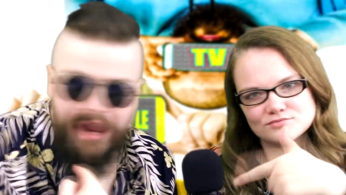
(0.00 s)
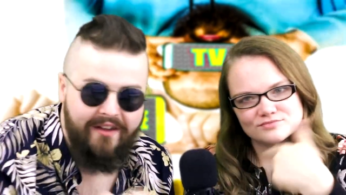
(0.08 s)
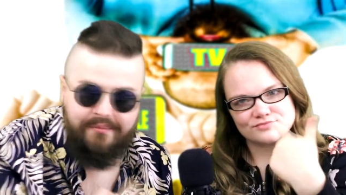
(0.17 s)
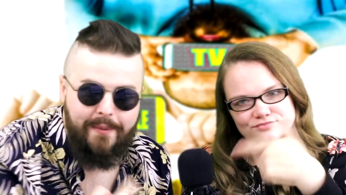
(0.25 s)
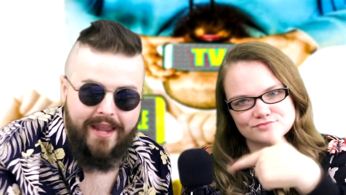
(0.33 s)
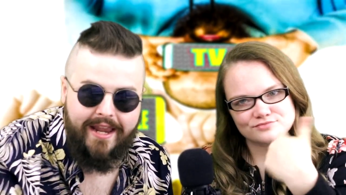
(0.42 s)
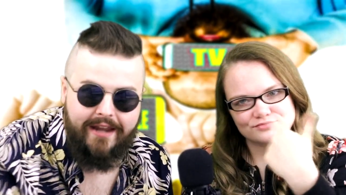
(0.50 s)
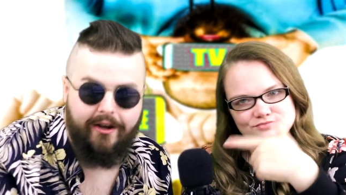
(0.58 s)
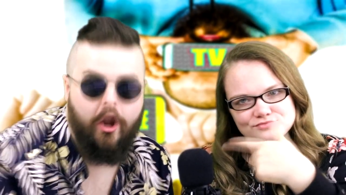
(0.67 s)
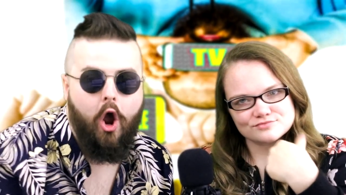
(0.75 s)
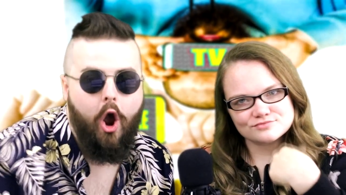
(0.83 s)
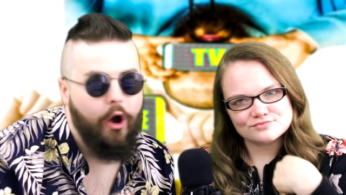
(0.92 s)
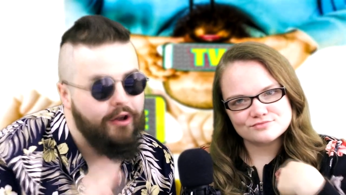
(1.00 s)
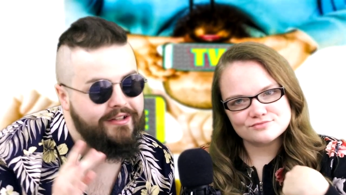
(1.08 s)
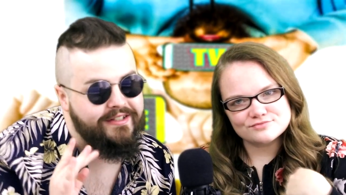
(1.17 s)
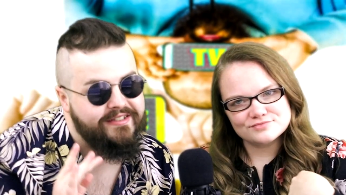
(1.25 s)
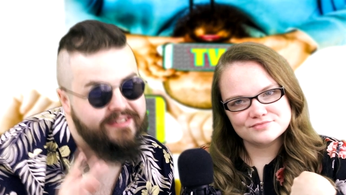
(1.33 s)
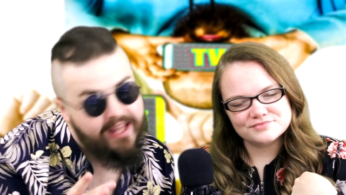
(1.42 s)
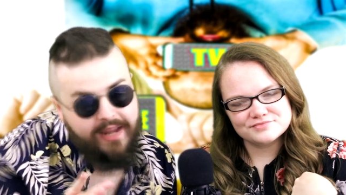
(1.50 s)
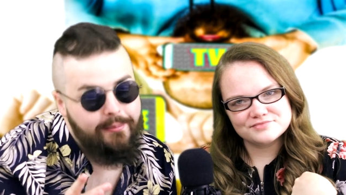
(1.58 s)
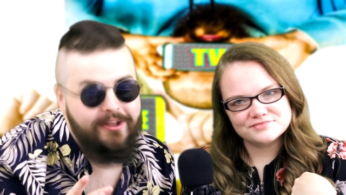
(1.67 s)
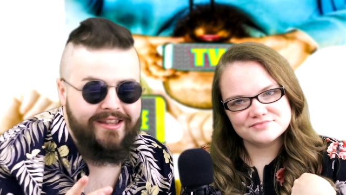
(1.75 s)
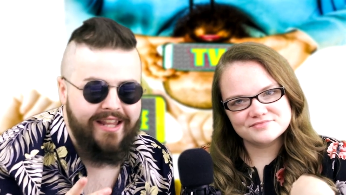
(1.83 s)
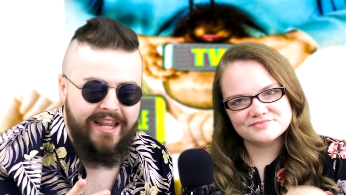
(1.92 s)
Speaker 1: we have been
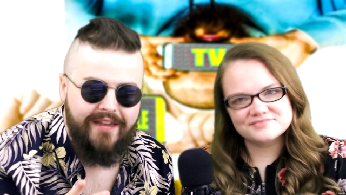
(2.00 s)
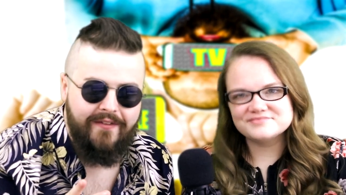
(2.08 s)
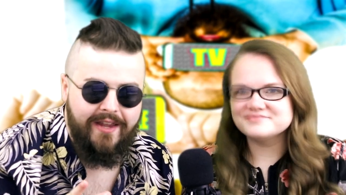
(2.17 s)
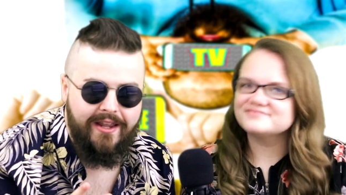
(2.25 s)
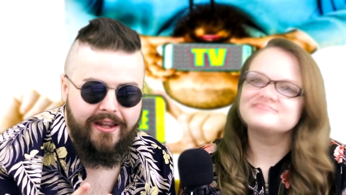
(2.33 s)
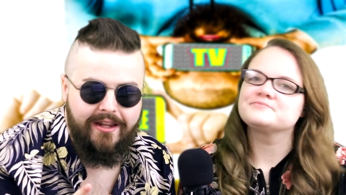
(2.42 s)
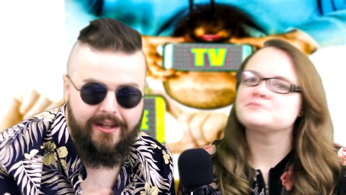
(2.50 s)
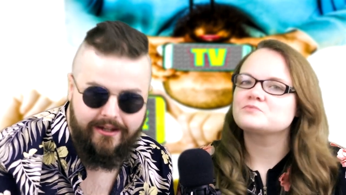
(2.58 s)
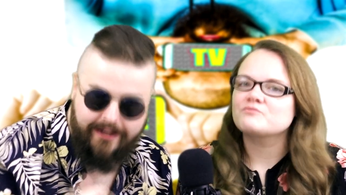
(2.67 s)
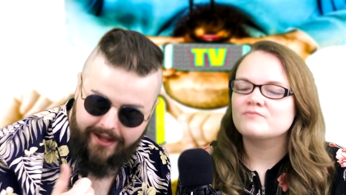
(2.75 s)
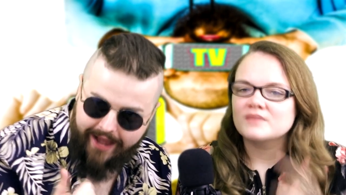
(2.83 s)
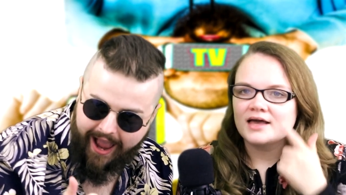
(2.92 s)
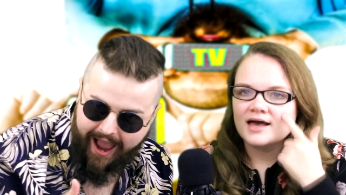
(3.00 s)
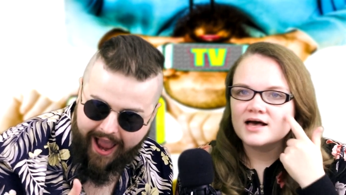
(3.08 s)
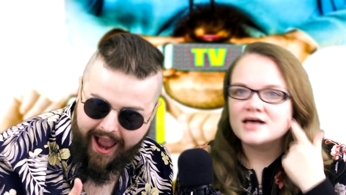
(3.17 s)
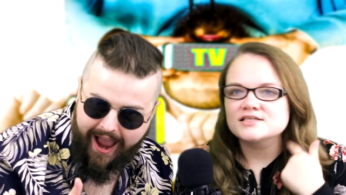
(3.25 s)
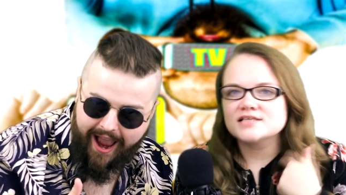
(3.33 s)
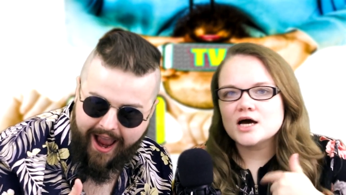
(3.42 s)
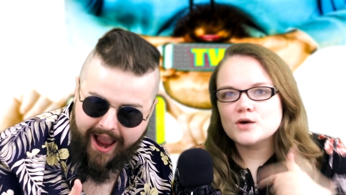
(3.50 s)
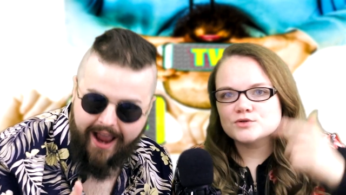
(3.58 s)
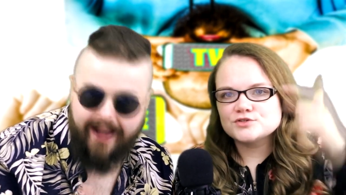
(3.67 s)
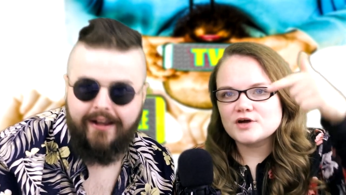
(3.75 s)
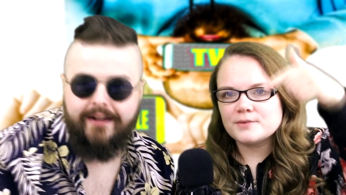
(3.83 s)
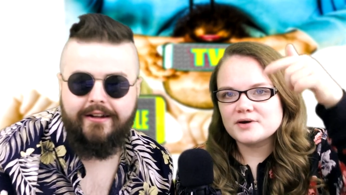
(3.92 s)
Unstable T V.
Speaker 2: So
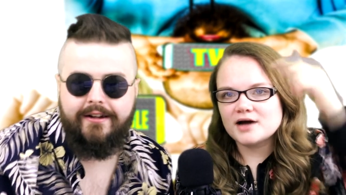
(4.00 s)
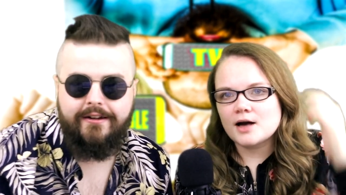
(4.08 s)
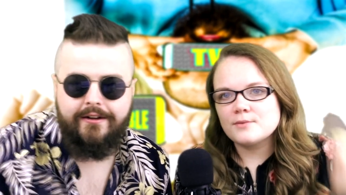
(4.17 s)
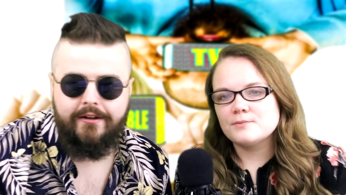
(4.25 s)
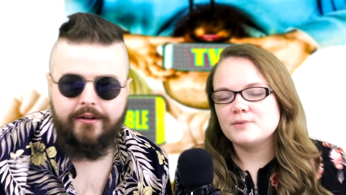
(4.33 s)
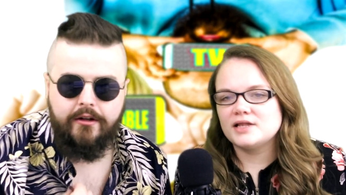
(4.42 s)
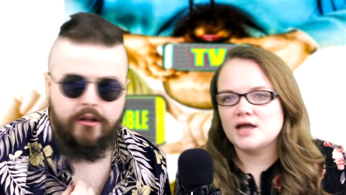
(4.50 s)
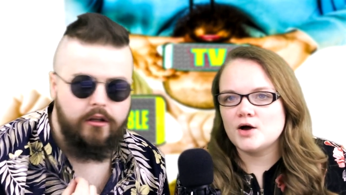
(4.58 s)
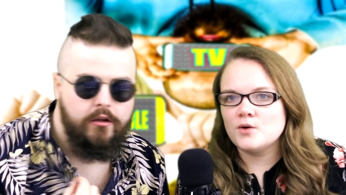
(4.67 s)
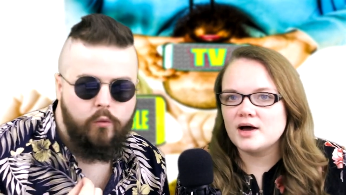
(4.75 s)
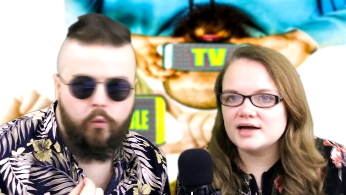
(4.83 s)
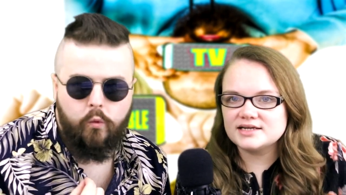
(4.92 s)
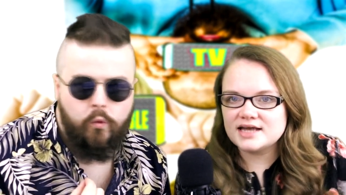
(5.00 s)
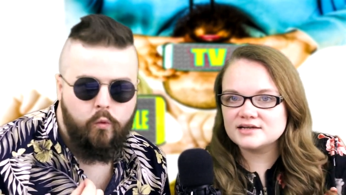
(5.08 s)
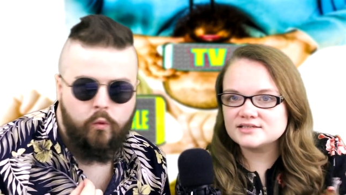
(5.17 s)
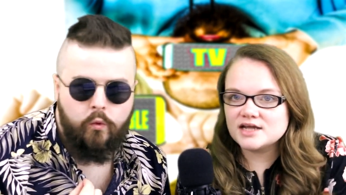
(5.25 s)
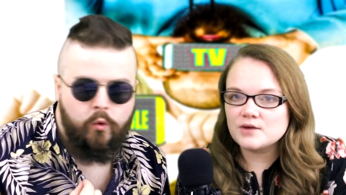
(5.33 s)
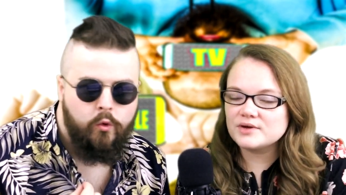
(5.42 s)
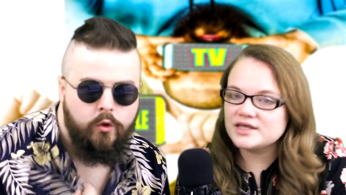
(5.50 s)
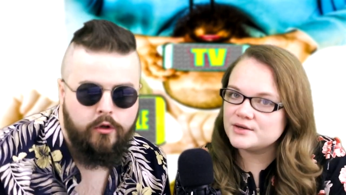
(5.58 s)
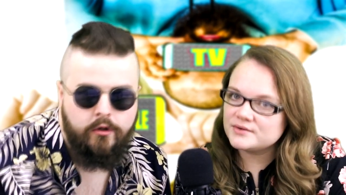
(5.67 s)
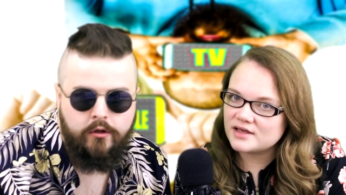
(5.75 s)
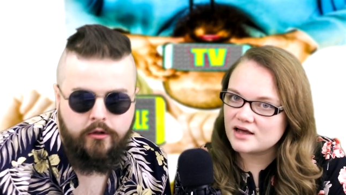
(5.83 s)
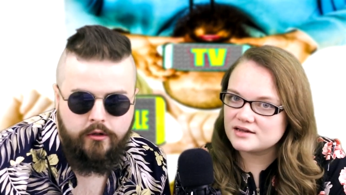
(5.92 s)
drop a comment below and let us know what
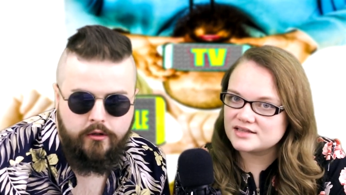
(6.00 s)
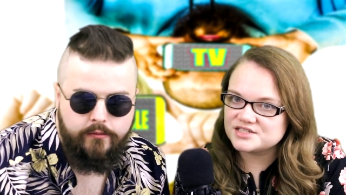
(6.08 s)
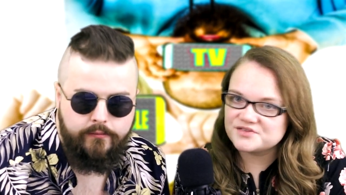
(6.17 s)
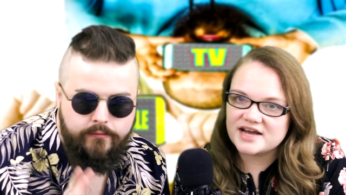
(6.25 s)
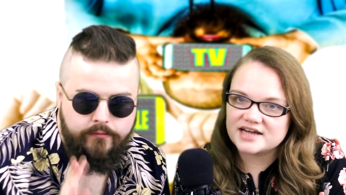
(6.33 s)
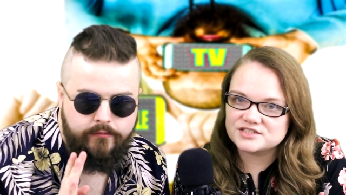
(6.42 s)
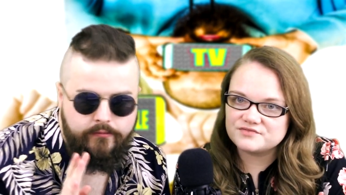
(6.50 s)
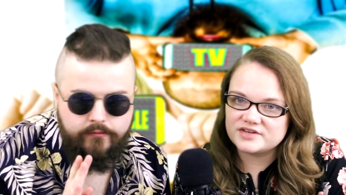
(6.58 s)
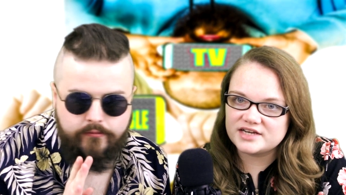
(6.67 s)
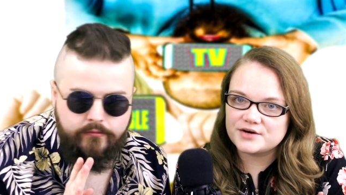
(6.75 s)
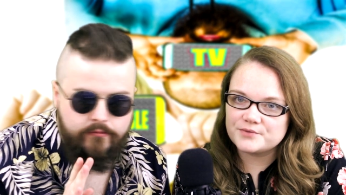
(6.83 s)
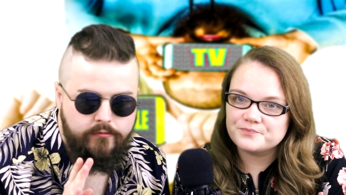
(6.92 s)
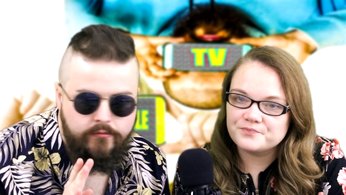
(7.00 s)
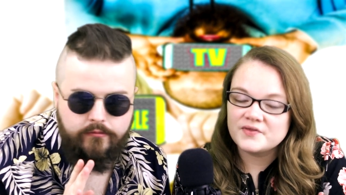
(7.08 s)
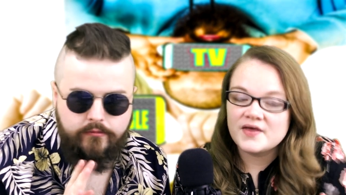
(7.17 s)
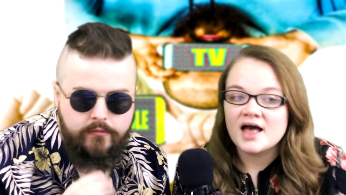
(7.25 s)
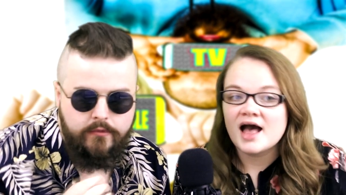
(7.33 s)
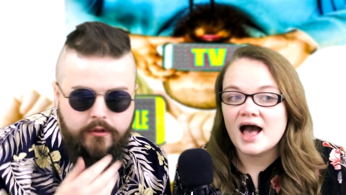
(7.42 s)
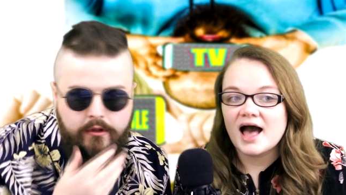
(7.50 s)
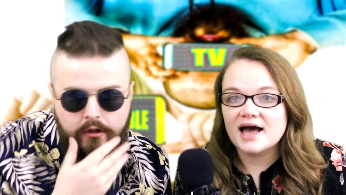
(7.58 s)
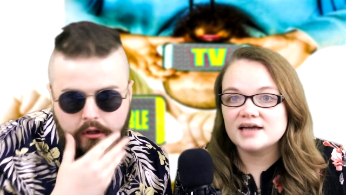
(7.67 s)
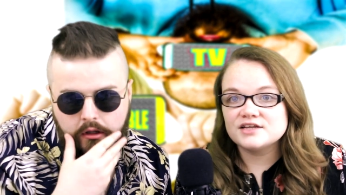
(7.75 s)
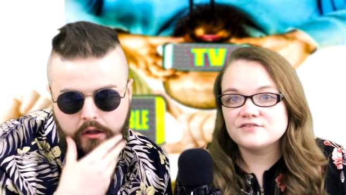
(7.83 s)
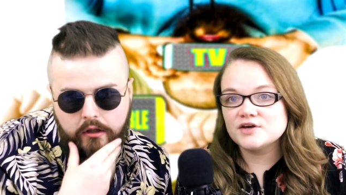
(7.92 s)
you thought of this reaction video.
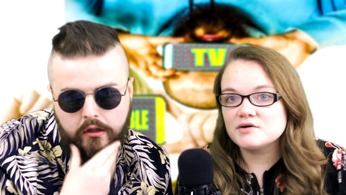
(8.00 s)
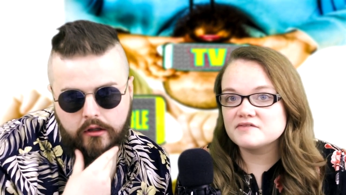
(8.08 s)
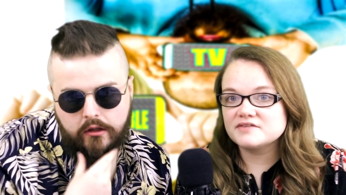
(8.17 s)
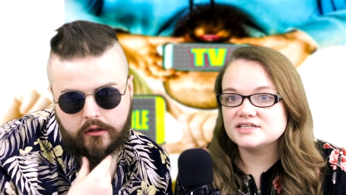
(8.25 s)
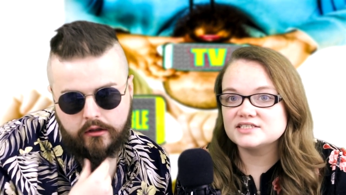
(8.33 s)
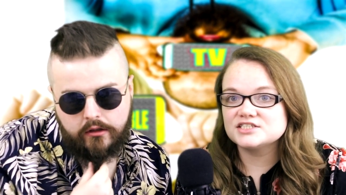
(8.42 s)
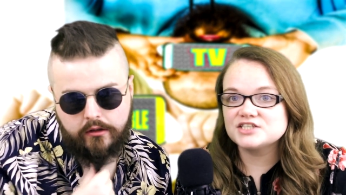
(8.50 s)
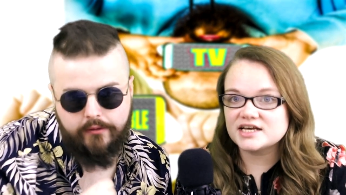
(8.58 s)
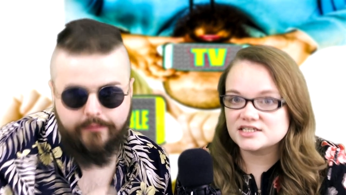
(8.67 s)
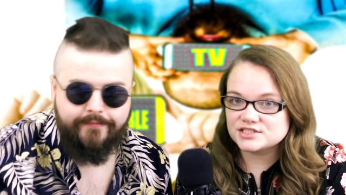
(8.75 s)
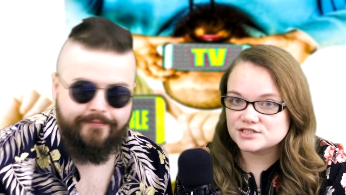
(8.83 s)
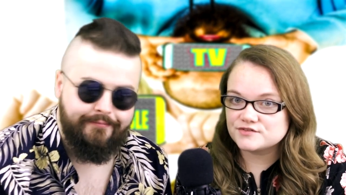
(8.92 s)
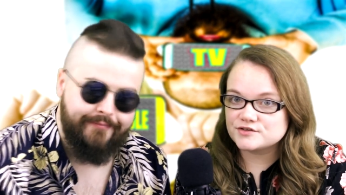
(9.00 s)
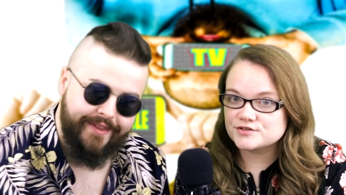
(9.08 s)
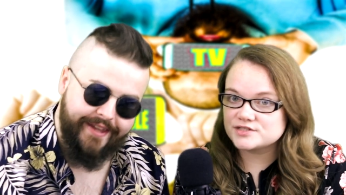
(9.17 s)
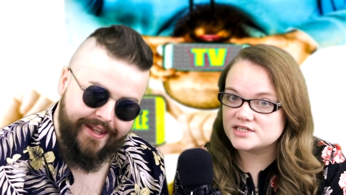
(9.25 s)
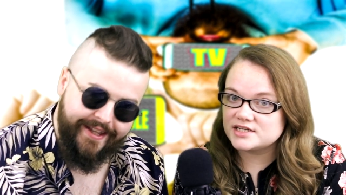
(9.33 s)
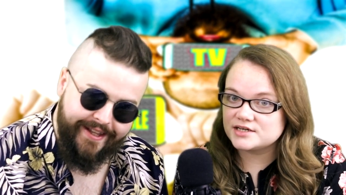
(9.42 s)
And if you have any suggestions for us to